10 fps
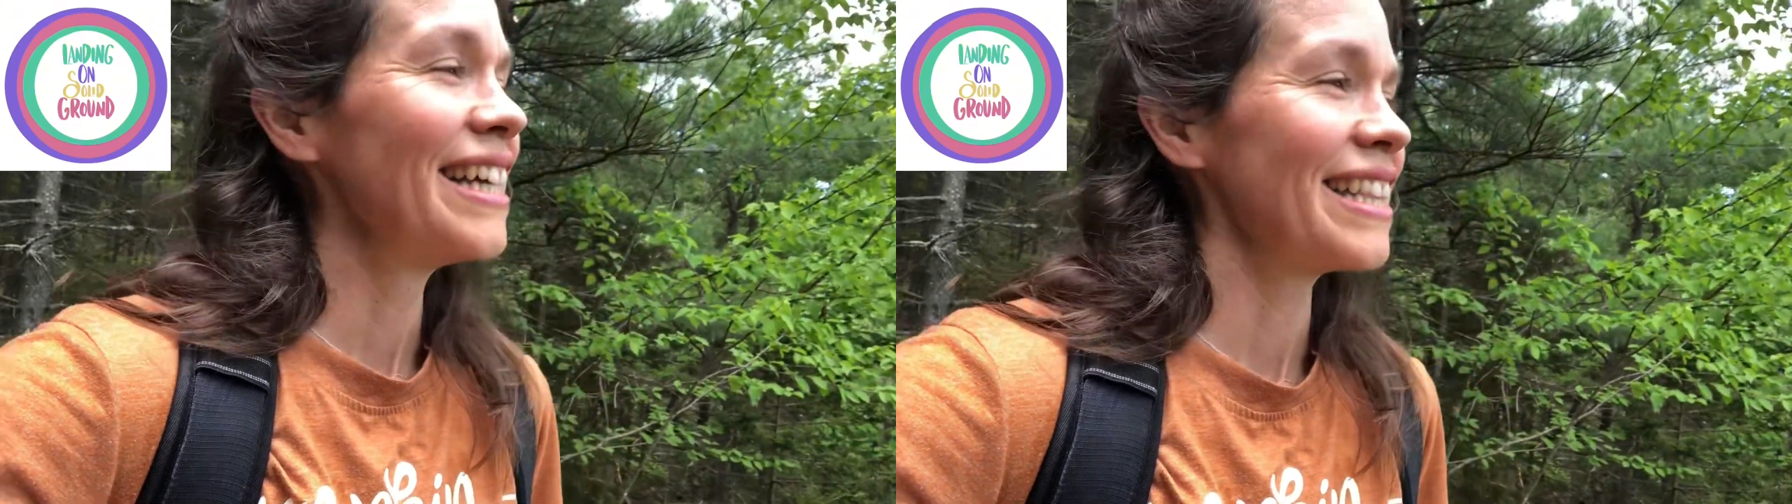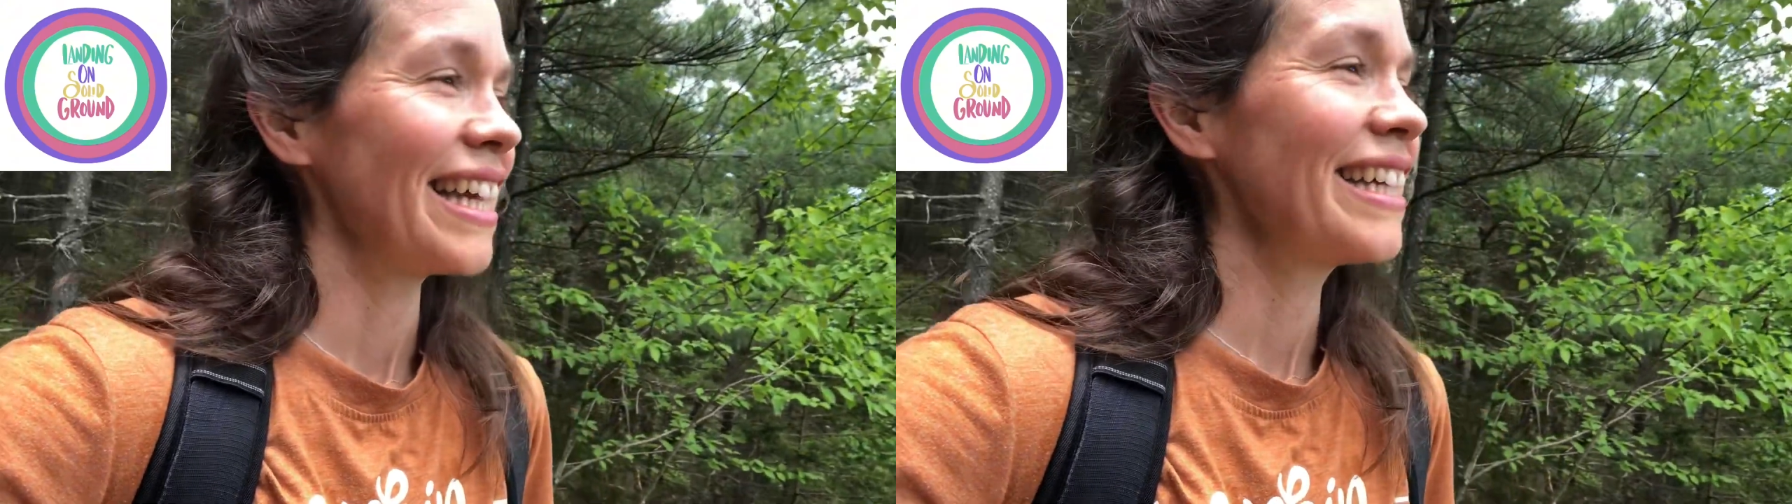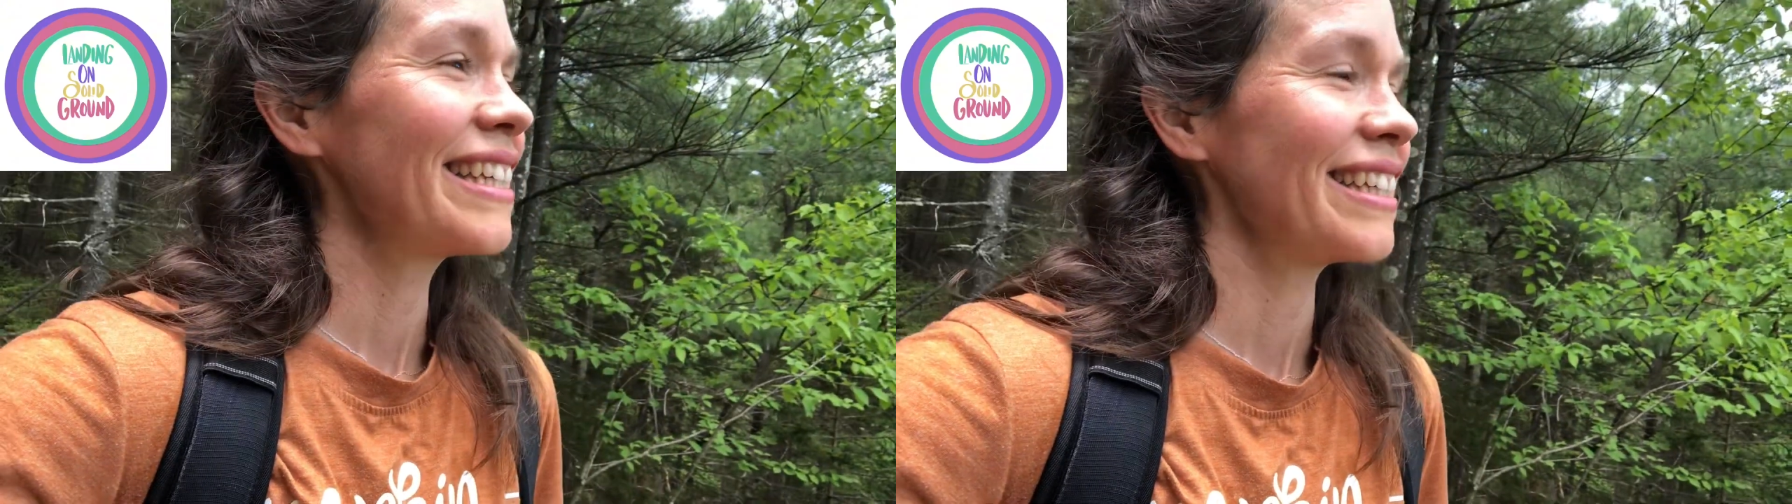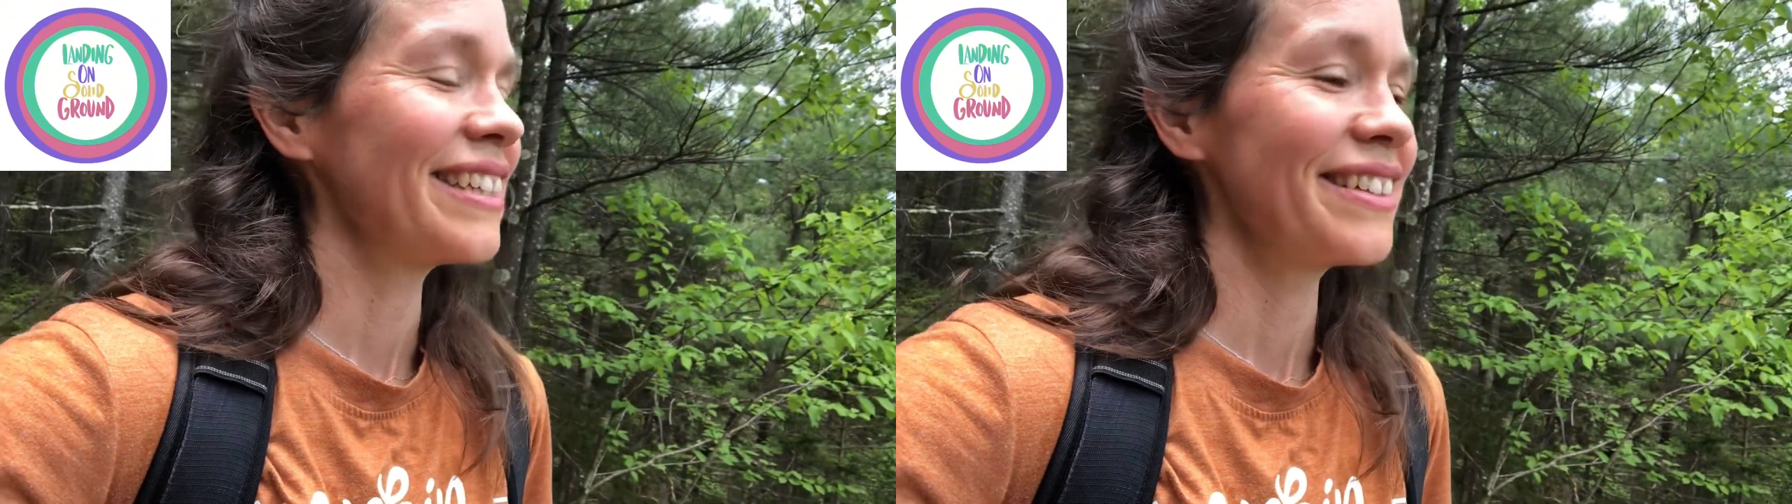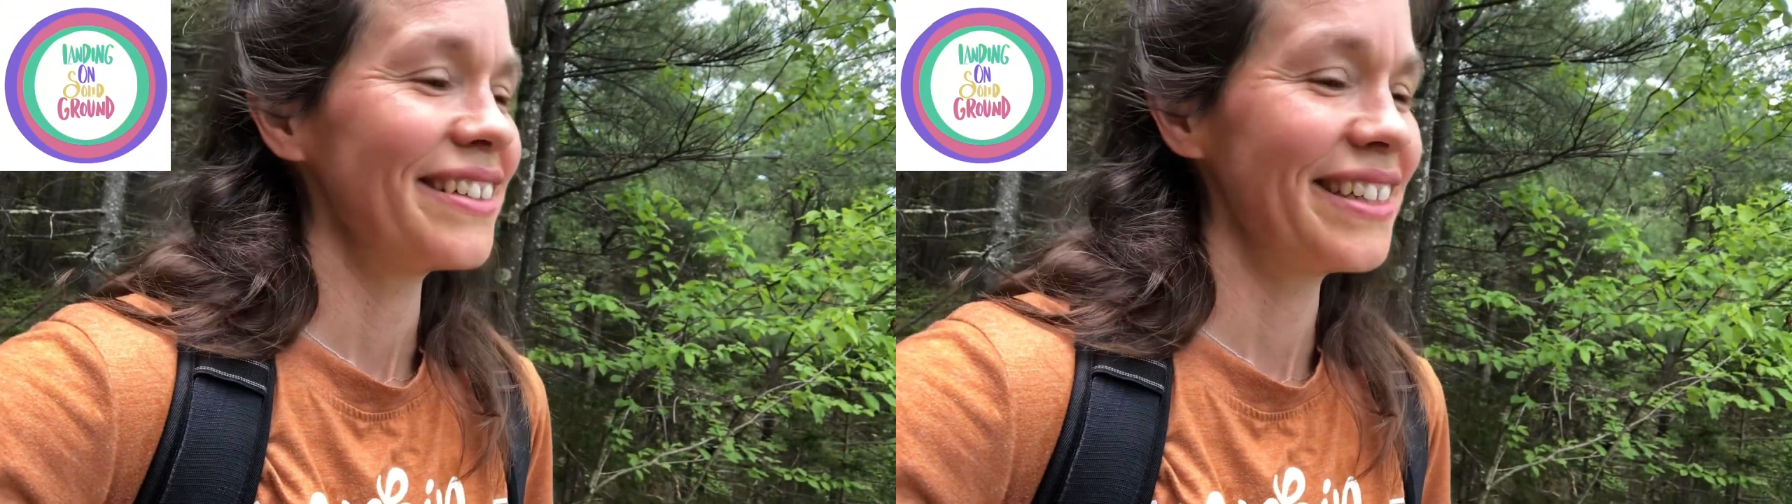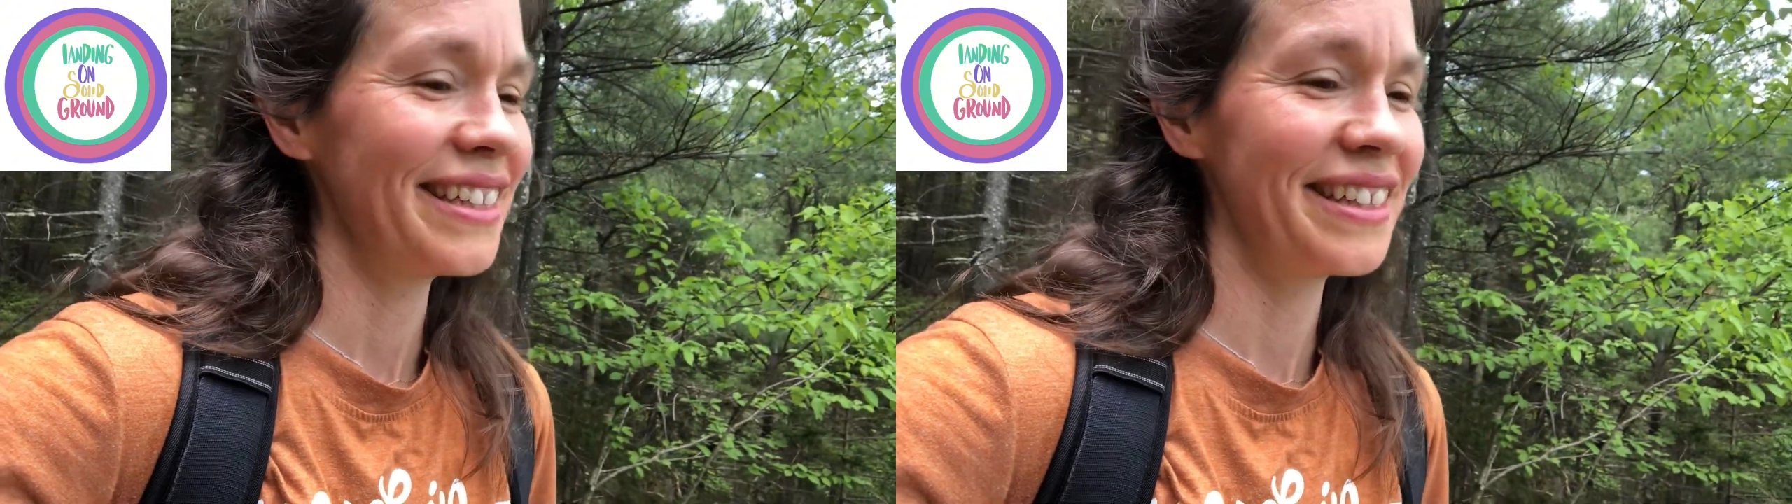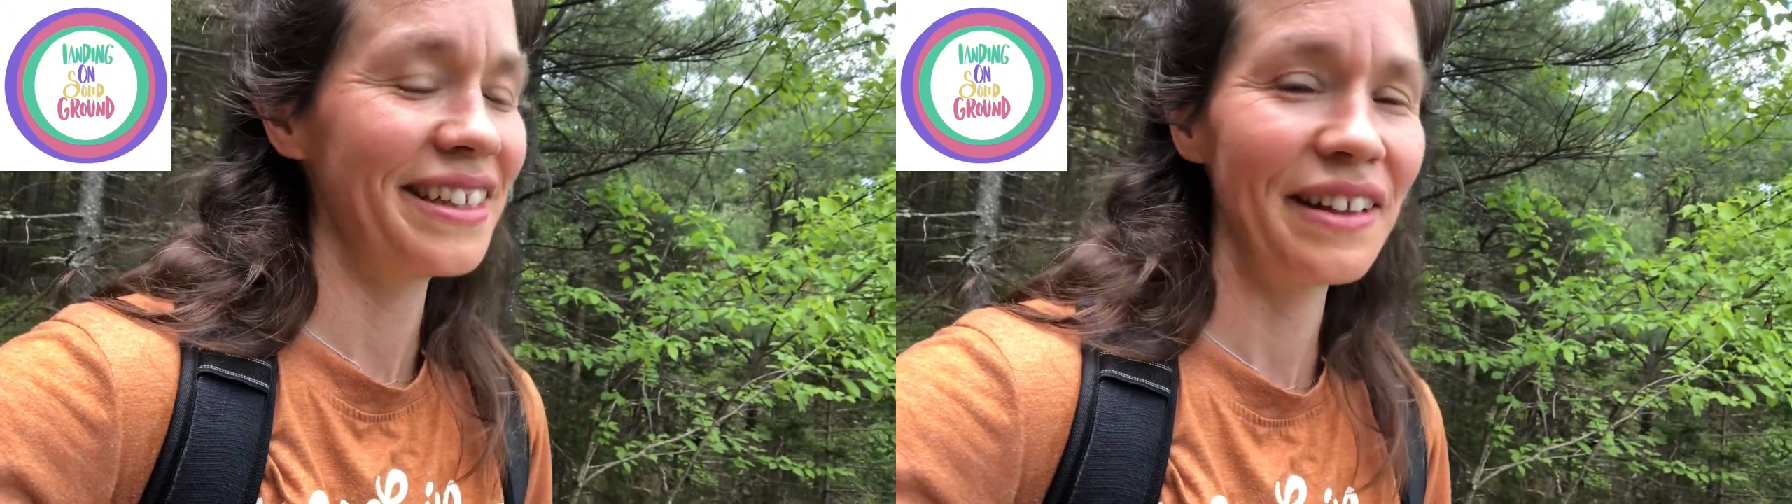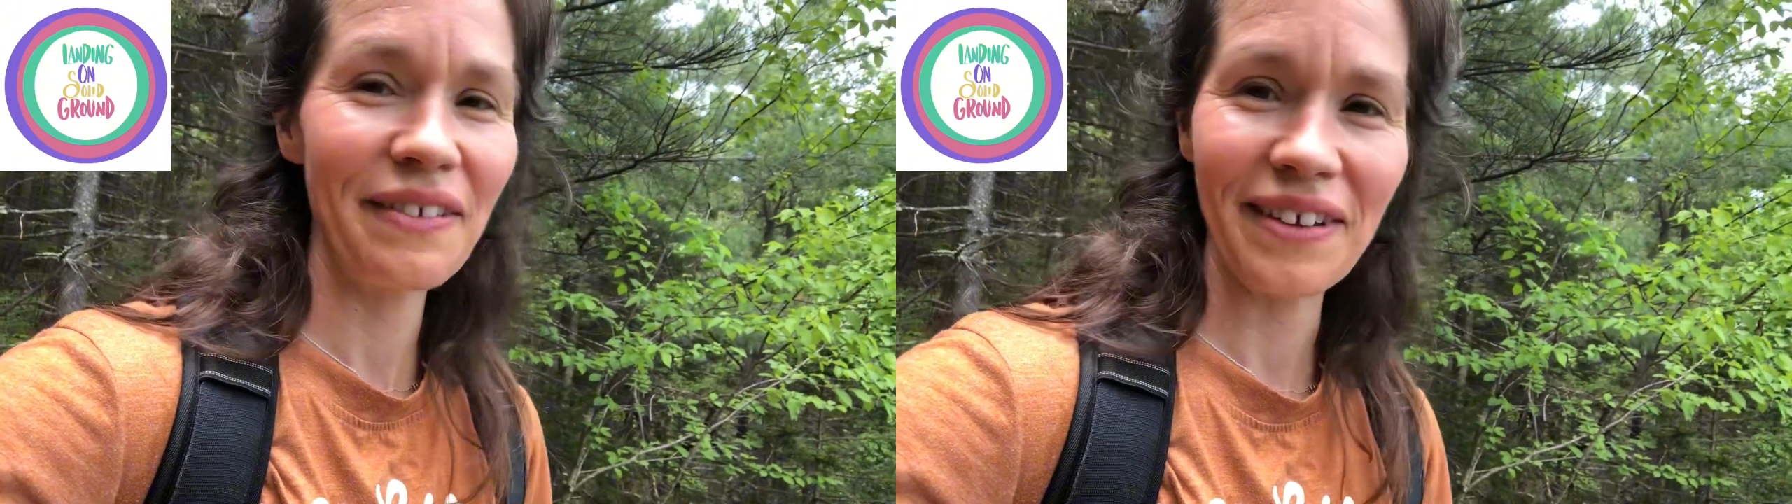Thank you
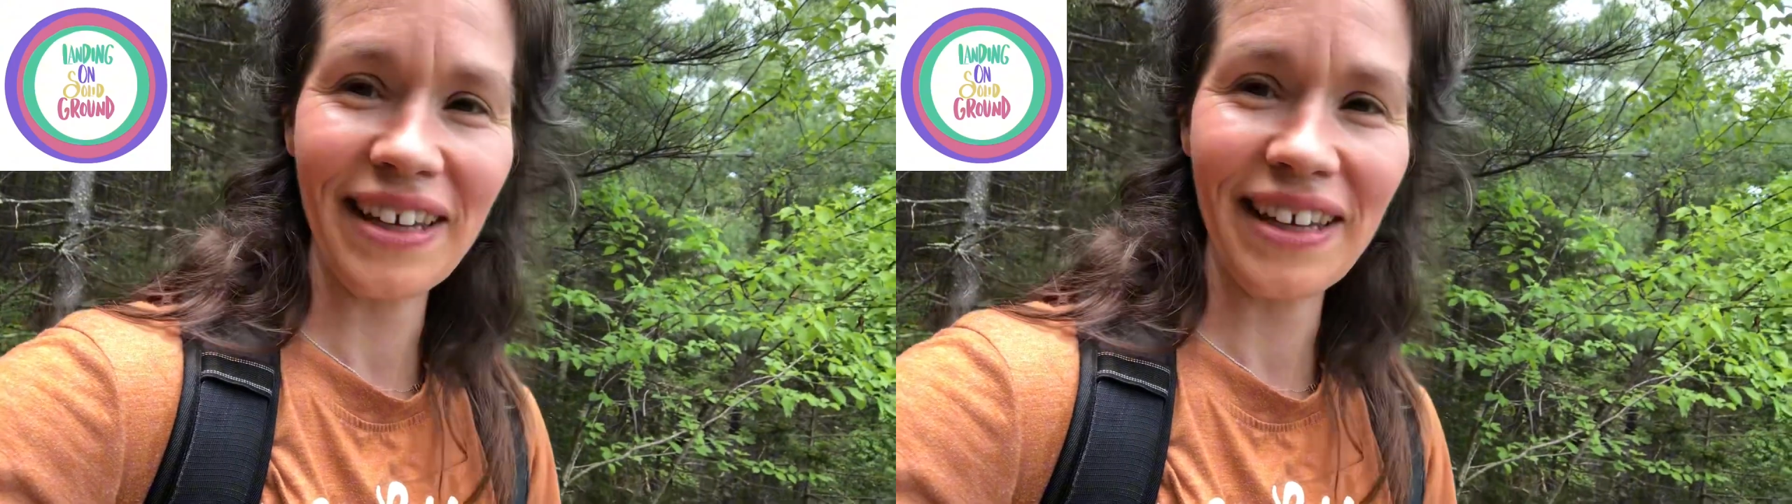for